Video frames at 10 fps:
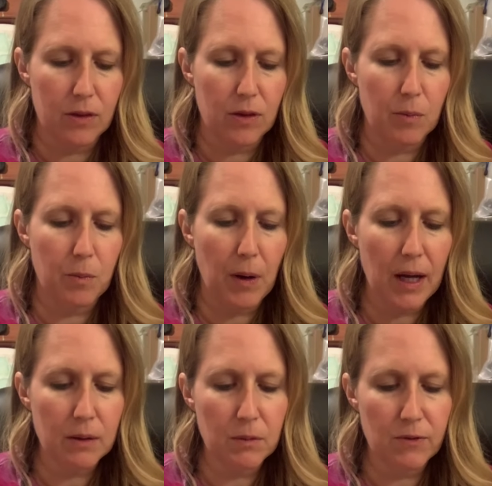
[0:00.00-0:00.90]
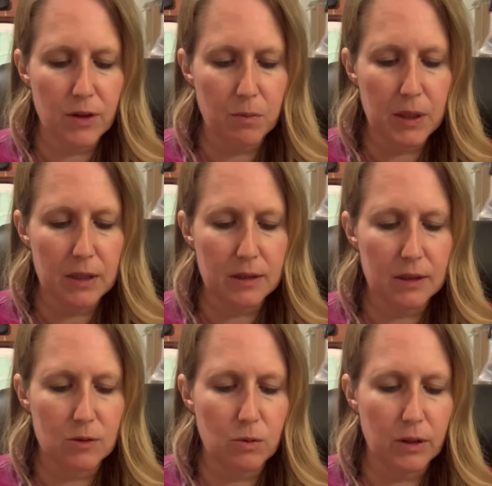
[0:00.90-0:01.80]
The bottom of the piece
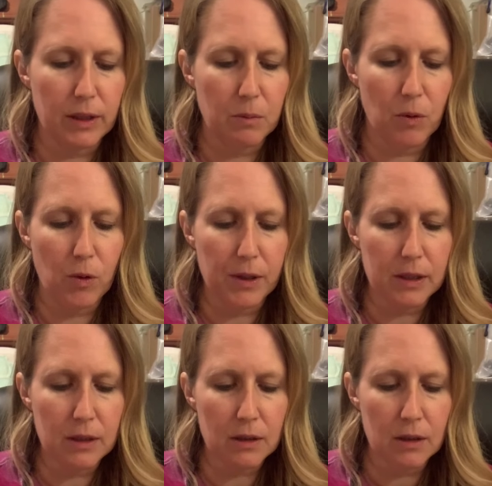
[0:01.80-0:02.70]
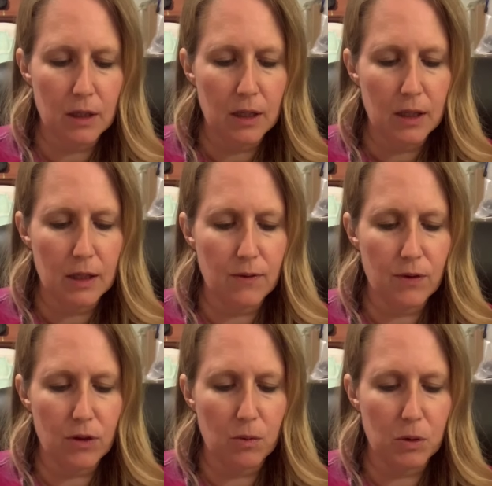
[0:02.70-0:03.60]
is really important.
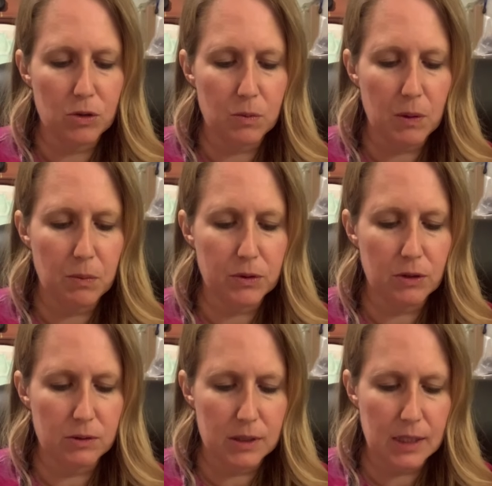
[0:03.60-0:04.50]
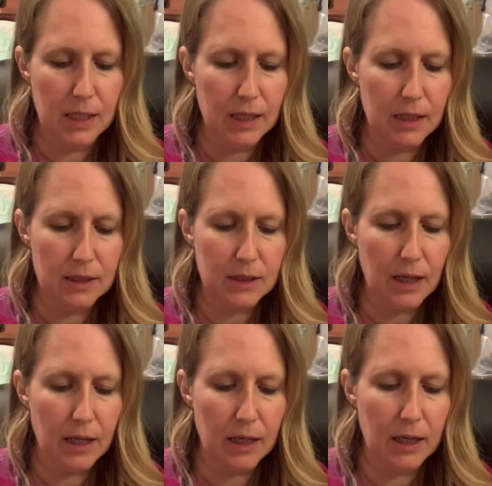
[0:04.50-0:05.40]
Even though most people don't see it, it's
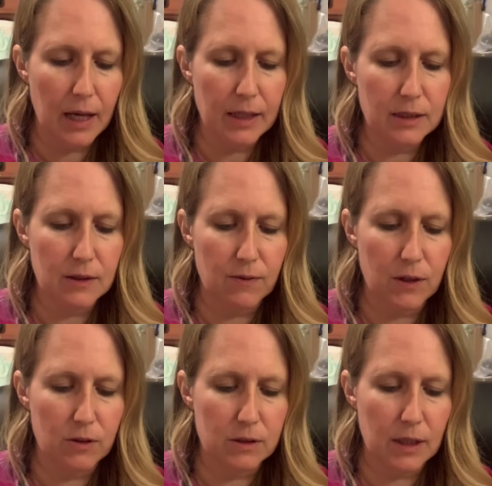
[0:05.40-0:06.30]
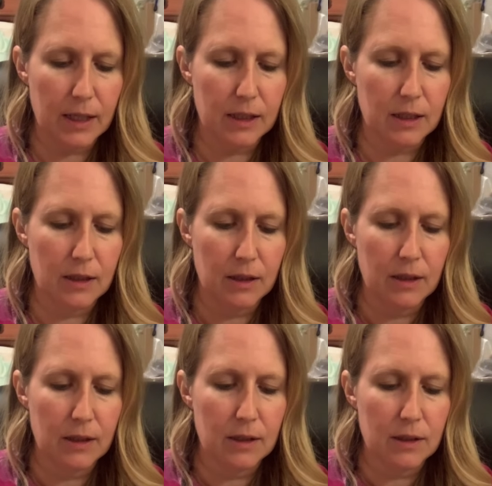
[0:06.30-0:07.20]
kind of nice if there's like
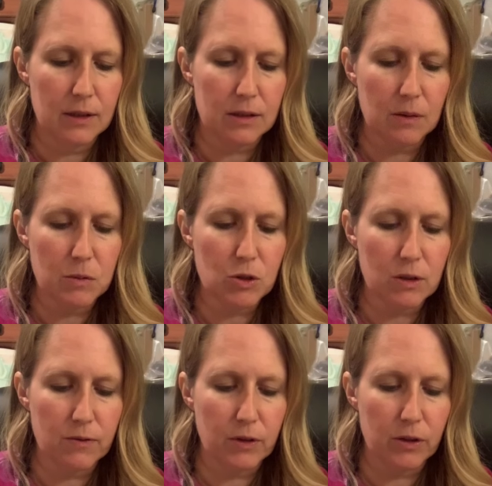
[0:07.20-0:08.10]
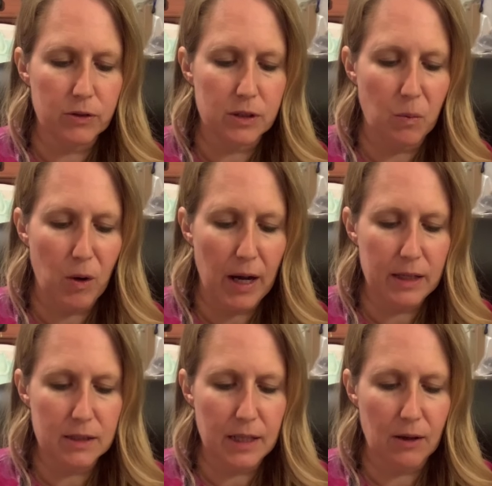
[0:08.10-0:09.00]
some sort of little
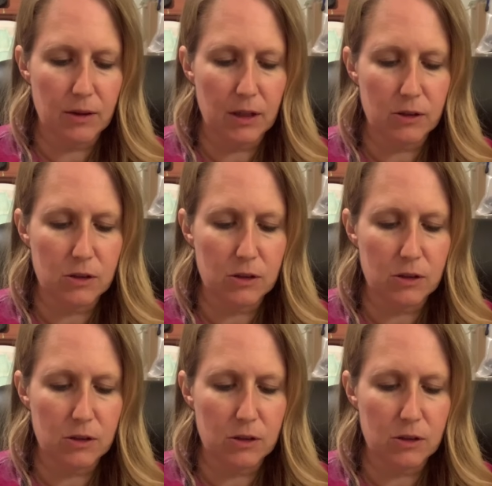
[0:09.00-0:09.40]
surprise down there.